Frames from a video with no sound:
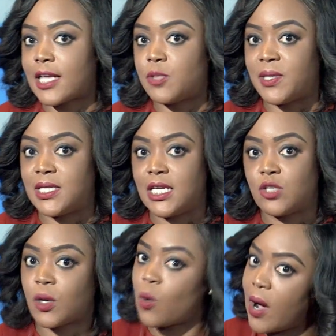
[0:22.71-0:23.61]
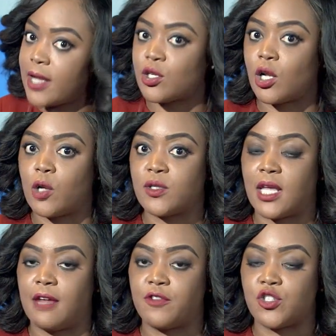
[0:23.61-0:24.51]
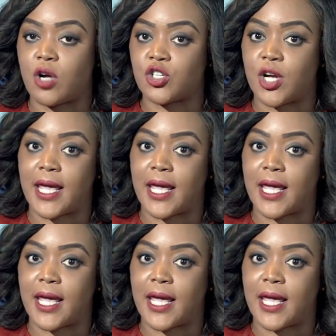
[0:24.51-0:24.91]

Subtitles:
expertise required to close the infrastructure